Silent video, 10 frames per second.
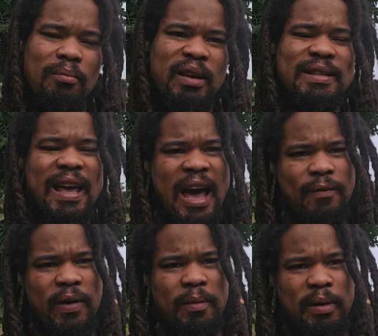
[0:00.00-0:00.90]
because
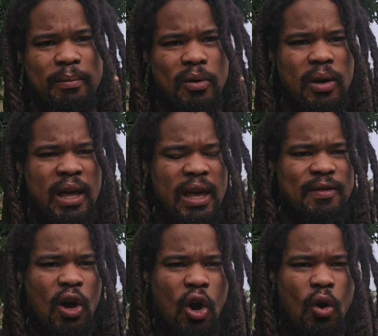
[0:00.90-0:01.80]
African people
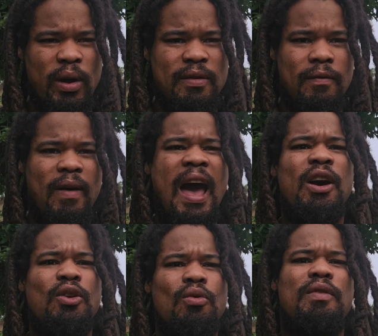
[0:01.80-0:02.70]
has always
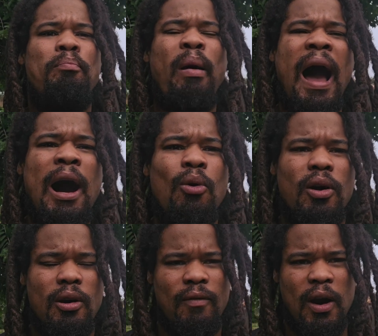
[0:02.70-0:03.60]
valued the
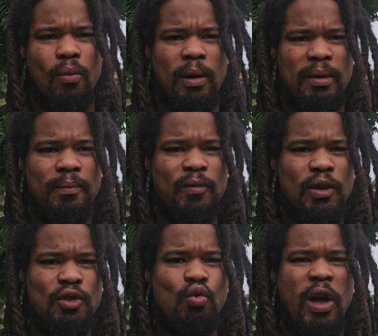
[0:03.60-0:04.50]
power of our women
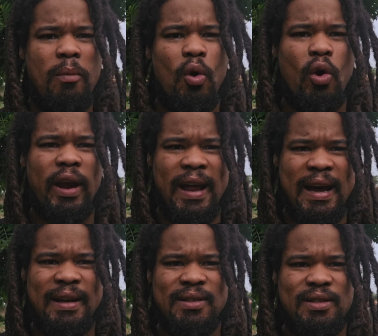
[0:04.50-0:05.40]
to help
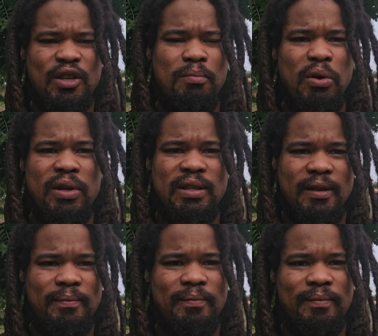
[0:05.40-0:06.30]
organize community.